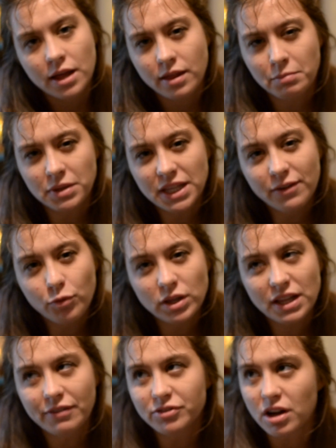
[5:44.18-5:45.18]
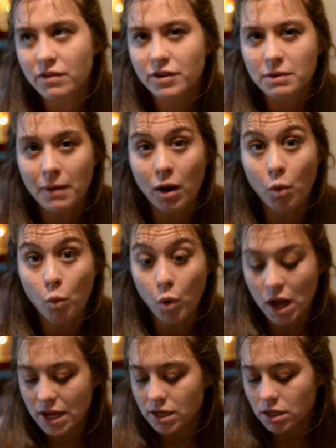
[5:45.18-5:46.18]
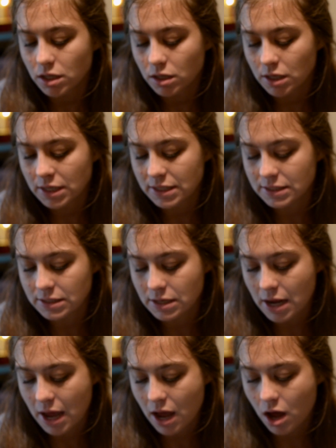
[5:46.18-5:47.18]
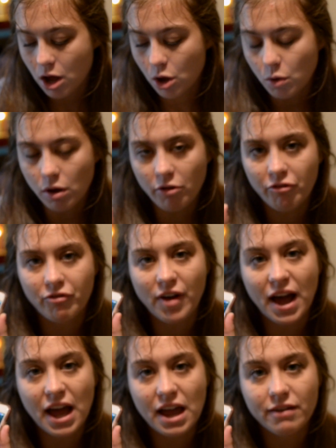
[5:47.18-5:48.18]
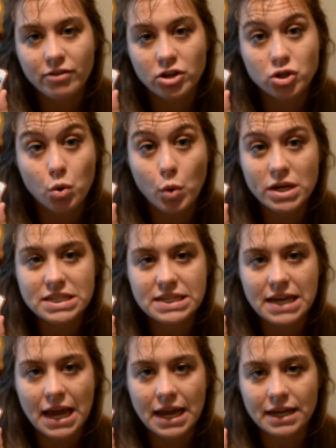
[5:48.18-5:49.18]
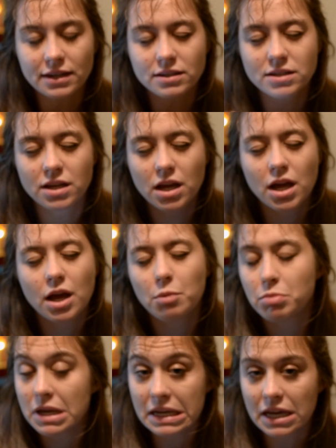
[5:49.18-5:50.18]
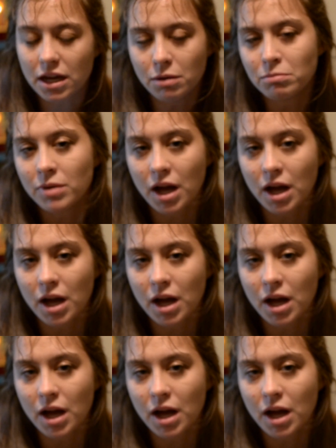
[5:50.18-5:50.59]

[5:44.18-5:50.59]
I believe we left off at about 1. It is now 5:28 p.m.